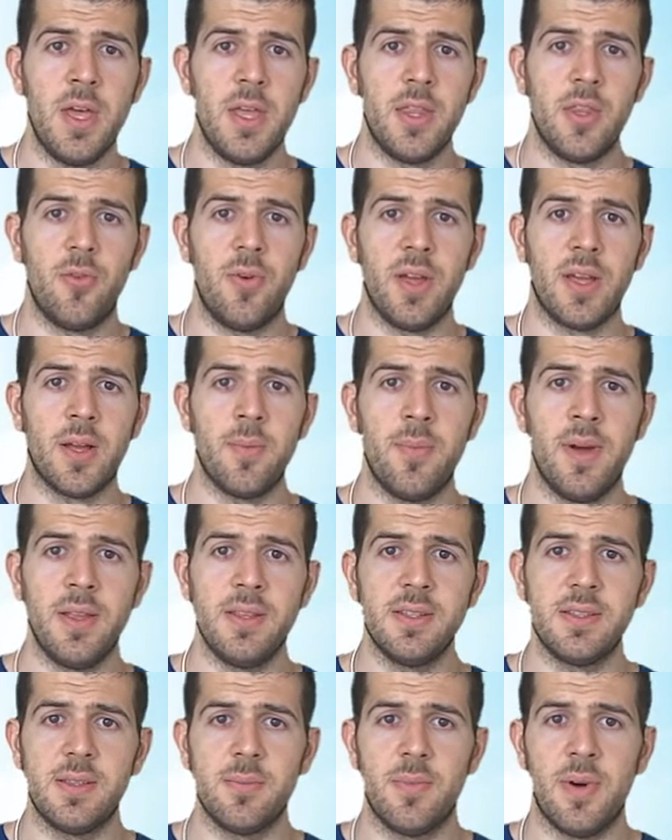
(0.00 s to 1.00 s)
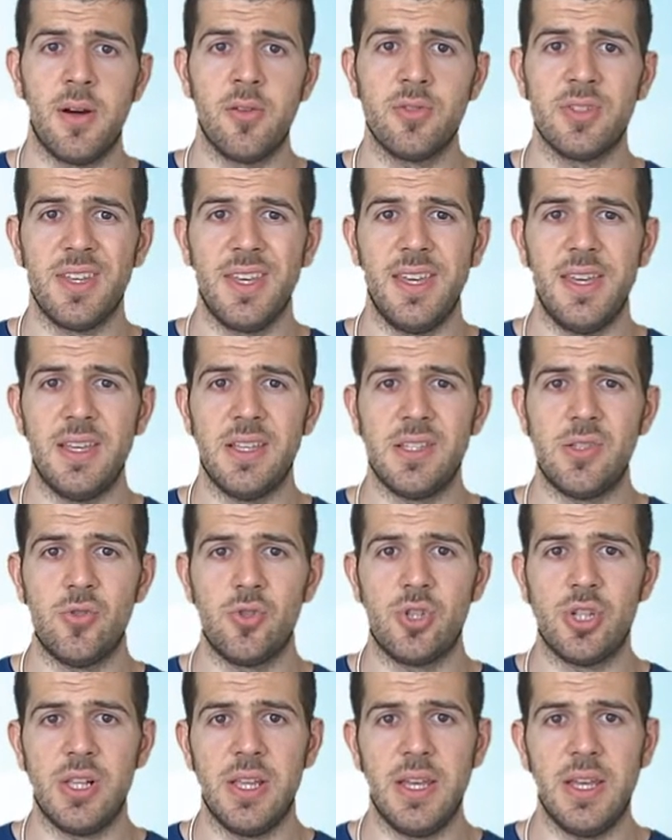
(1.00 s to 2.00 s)
The recommended amount is
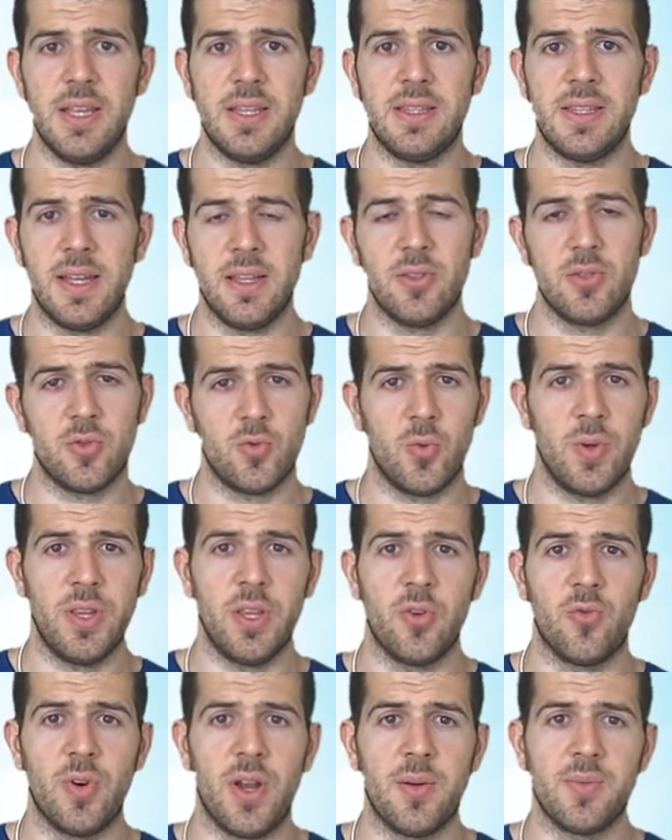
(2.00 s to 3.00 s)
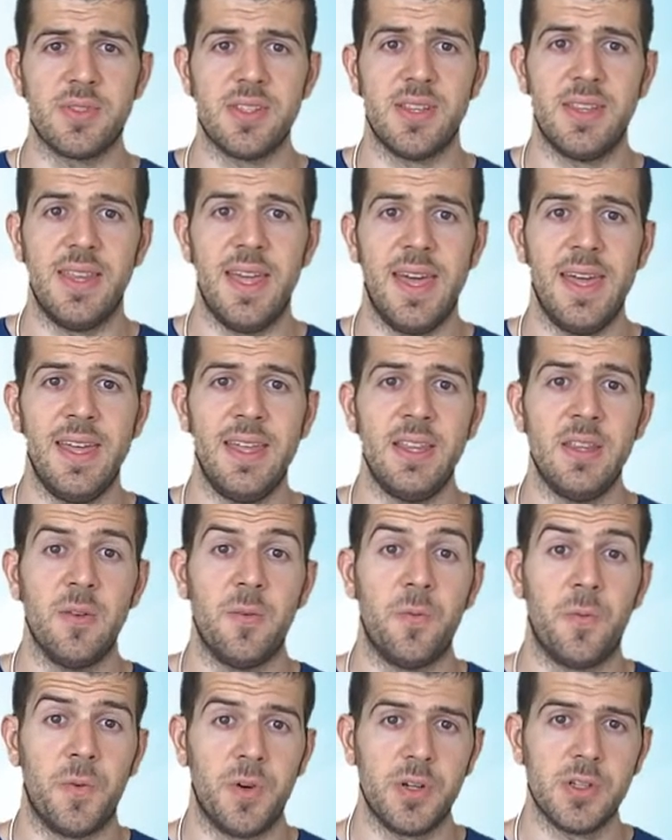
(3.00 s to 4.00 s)
usually 10 to 20 grams a day in the
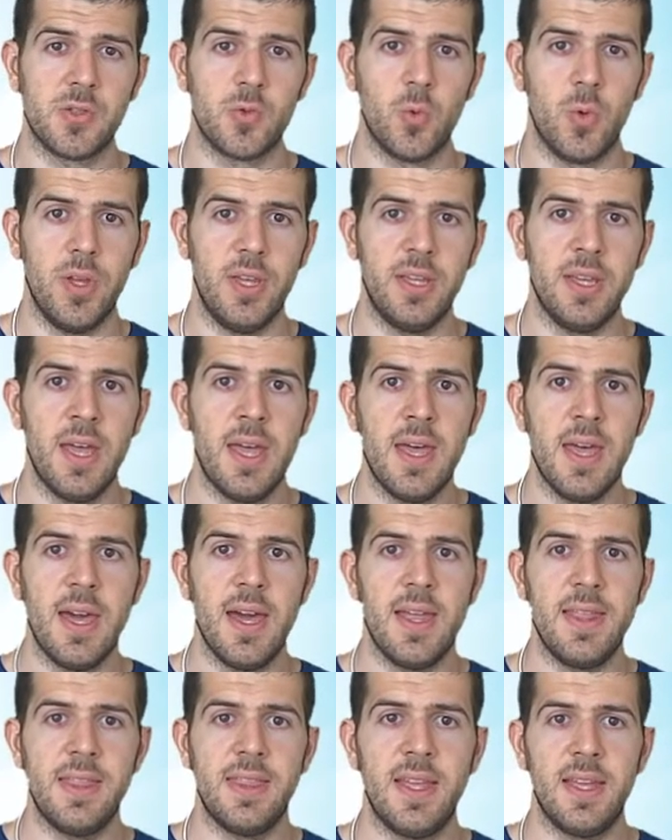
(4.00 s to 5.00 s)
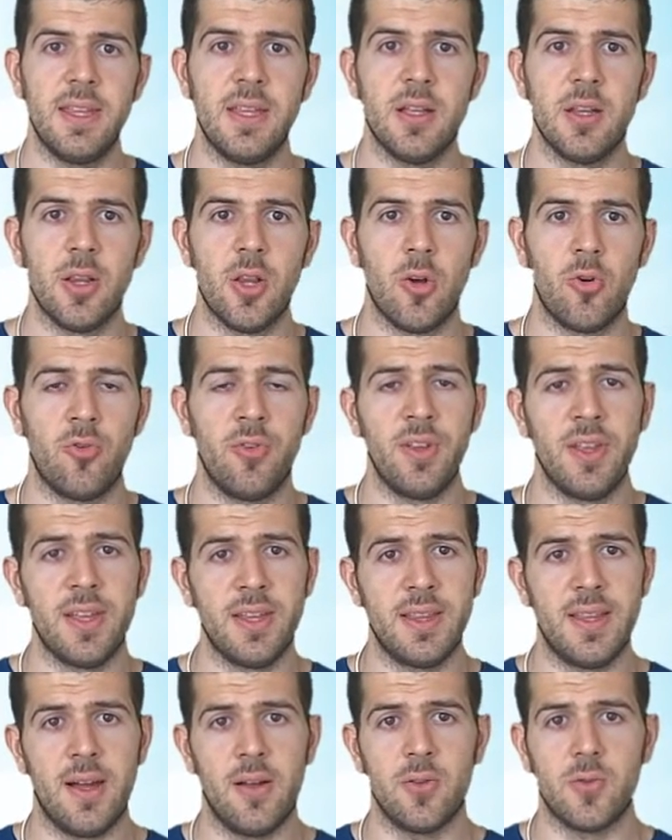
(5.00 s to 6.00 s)
first week, and then lowering
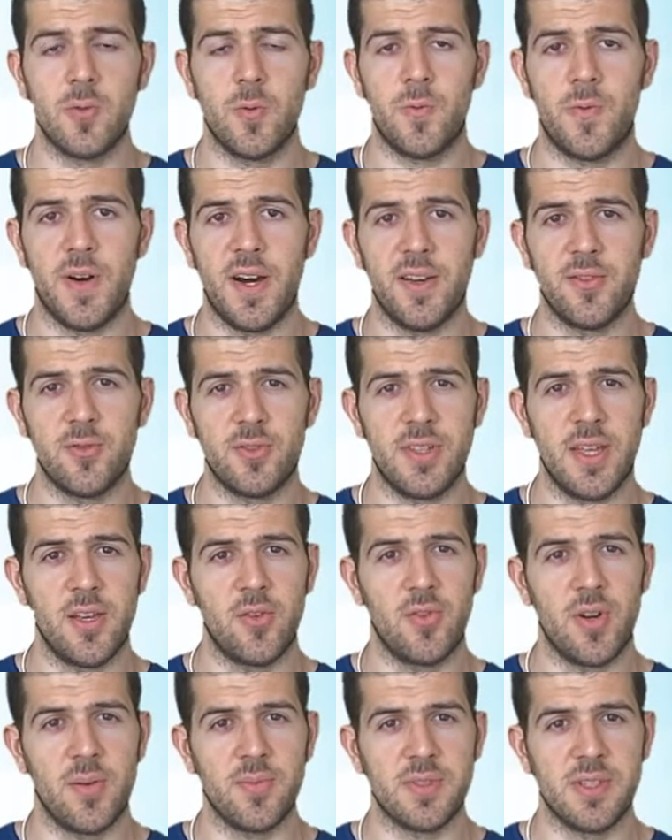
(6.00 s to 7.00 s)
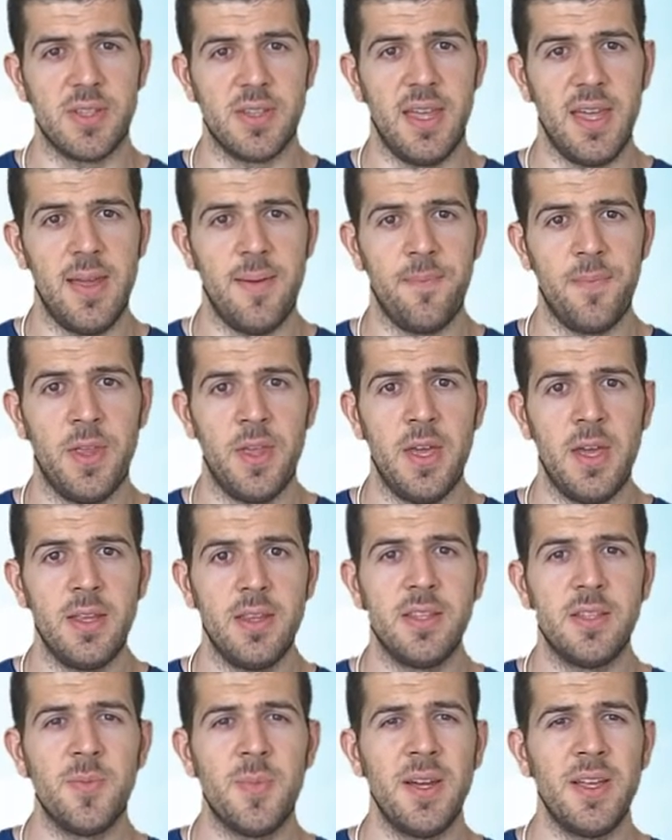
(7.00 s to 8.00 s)
it down to 5 to 10 grams a day.
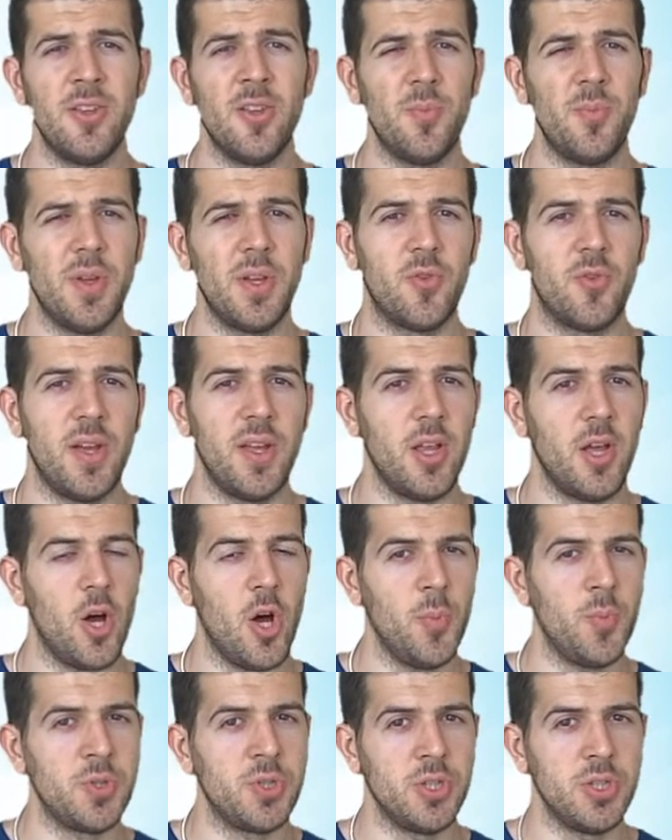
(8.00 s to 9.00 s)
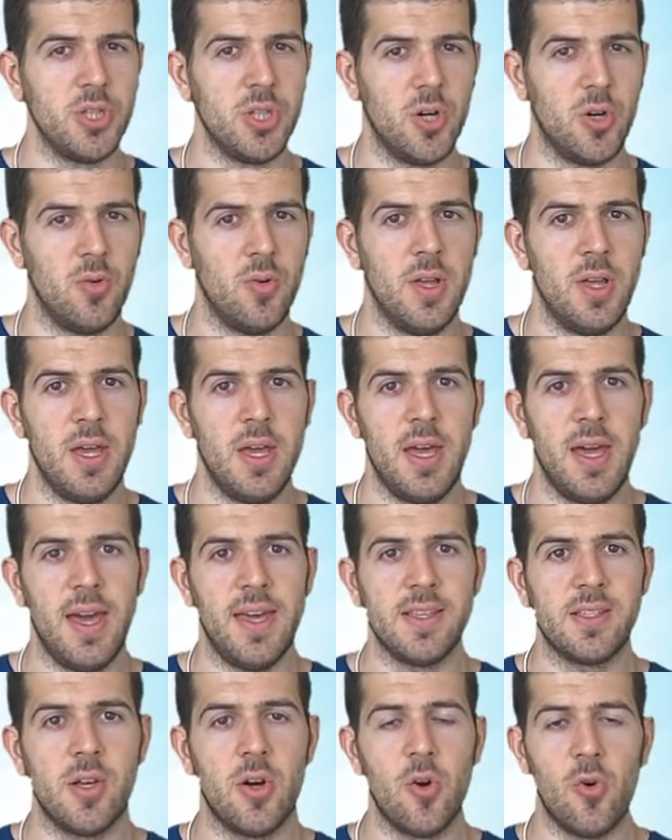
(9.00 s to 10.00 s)
This might not be a great option though.
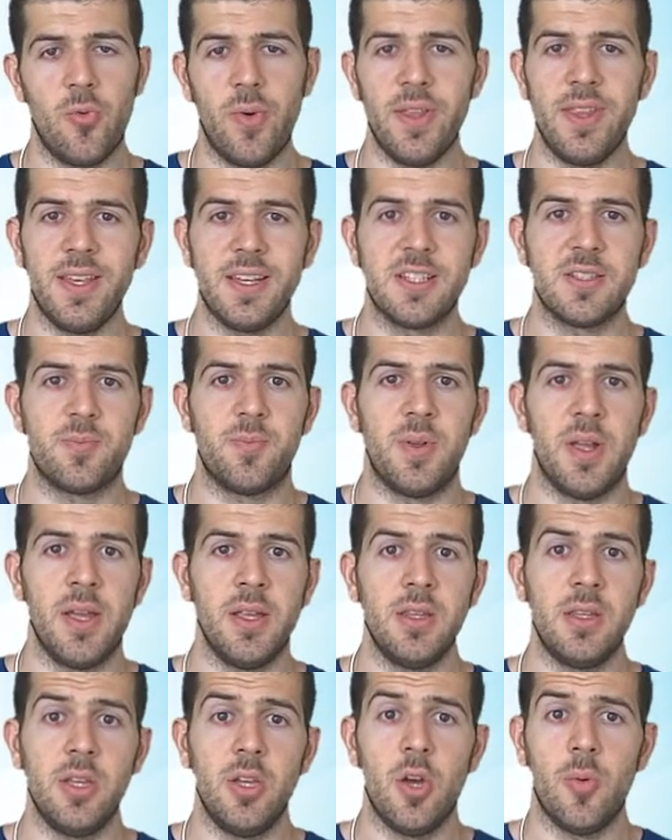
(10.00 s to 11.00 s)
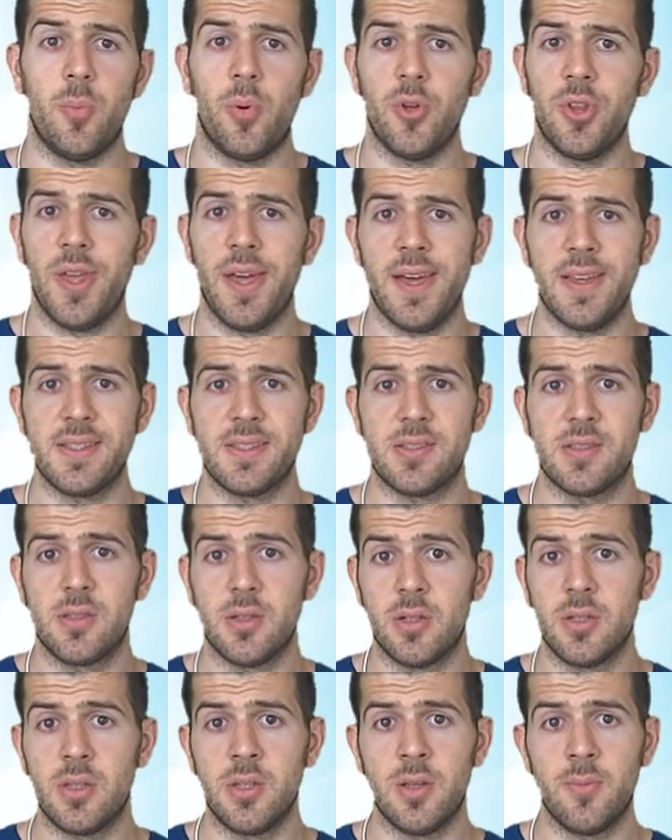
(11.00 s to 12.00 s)
As already explained, your body has a
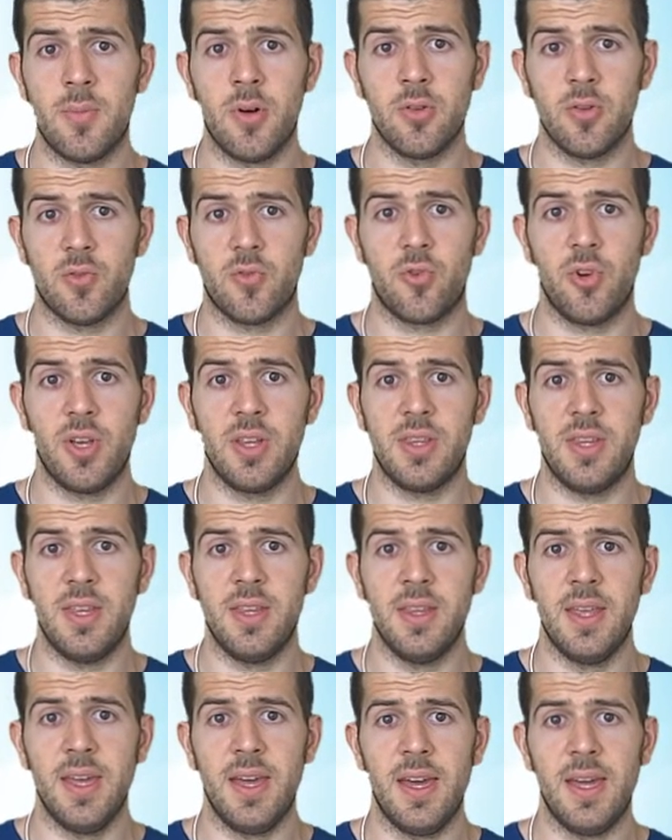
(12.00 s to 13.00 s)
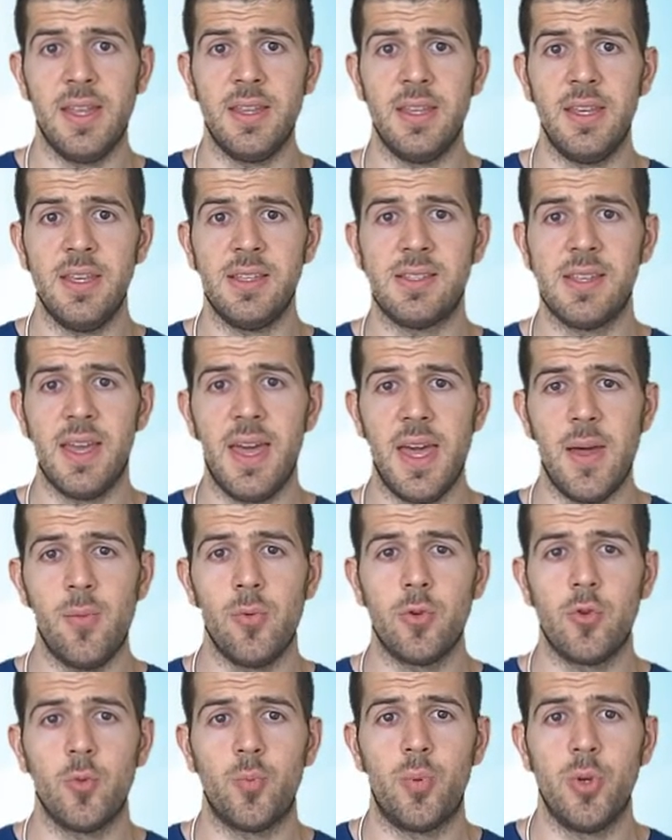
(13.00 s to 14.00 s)
certain amount of creatine and is able
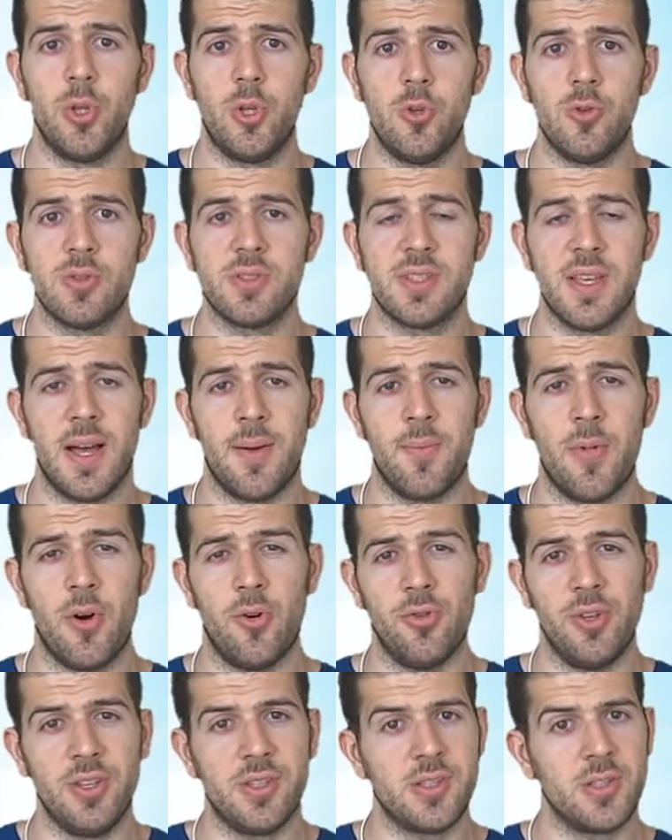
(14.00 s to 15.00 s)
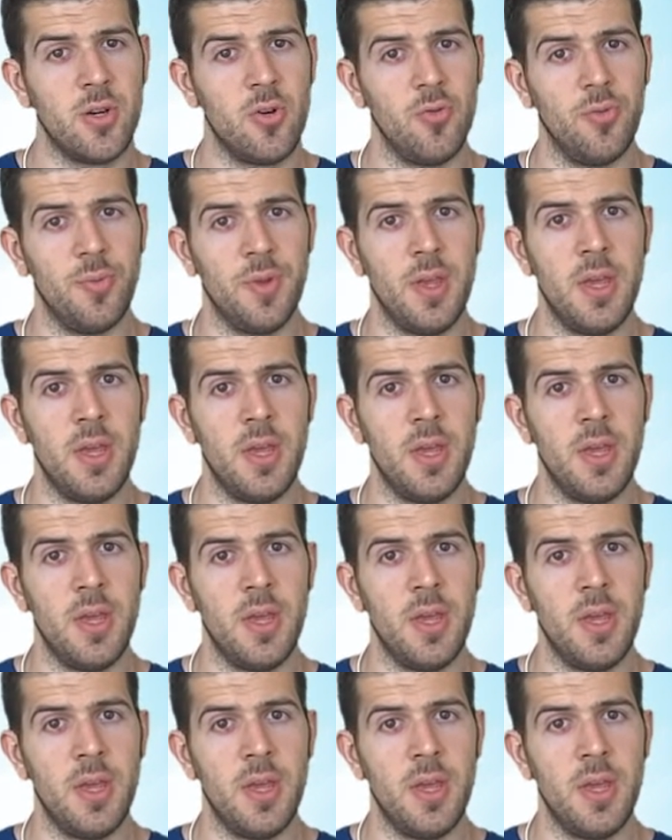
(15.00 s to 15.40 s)
to produce some on its own.